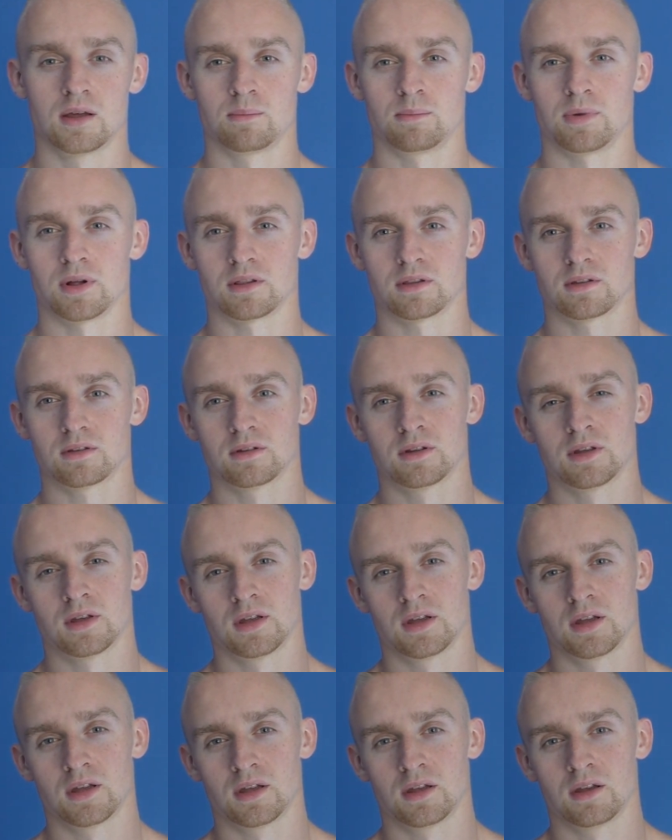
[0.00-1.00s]
But
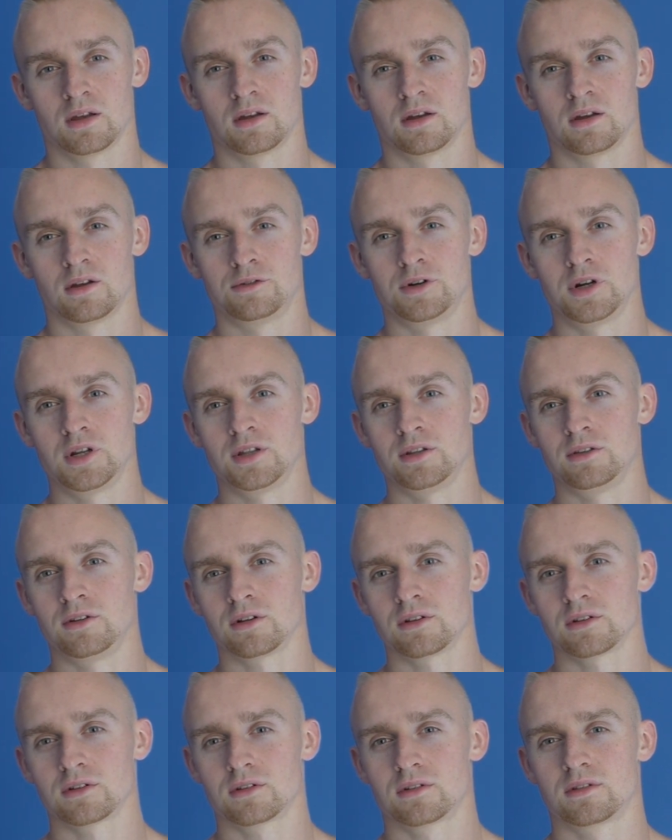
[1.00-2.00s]
really,
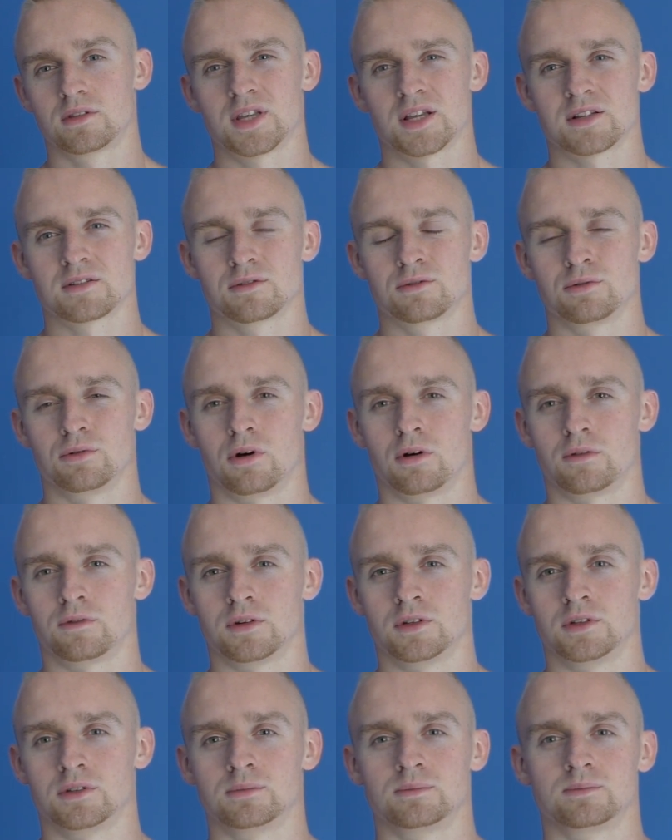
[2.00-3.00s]
don't test too
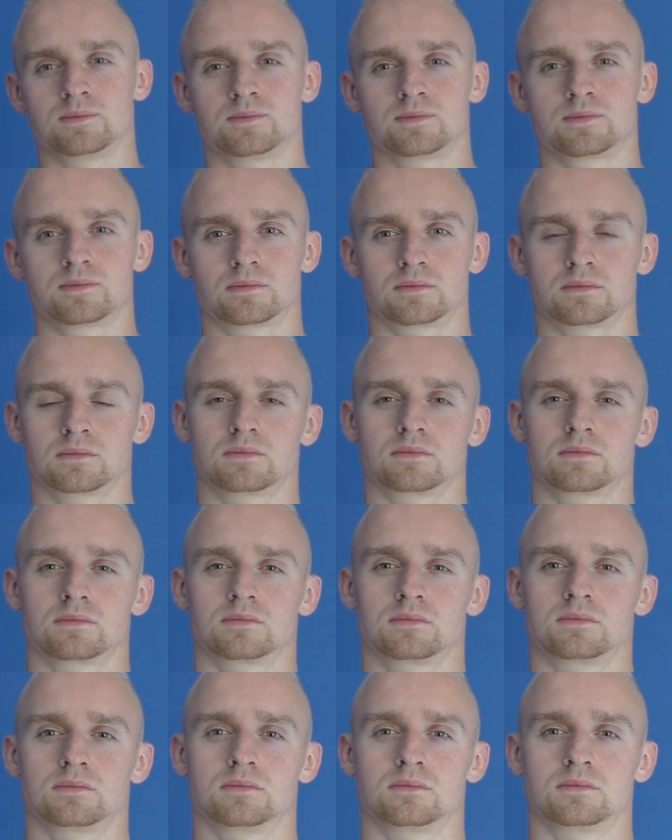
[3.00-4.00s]
often,
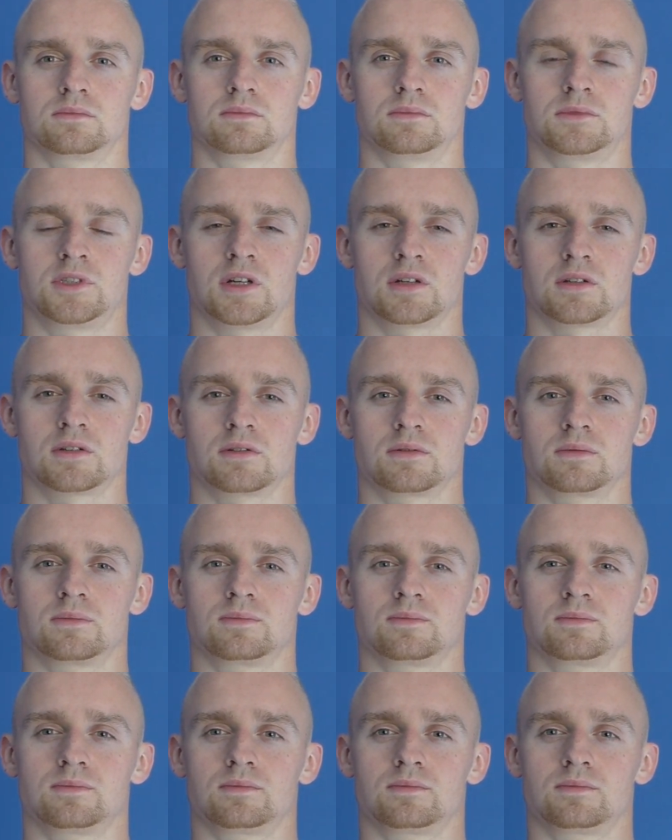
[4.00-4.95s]
just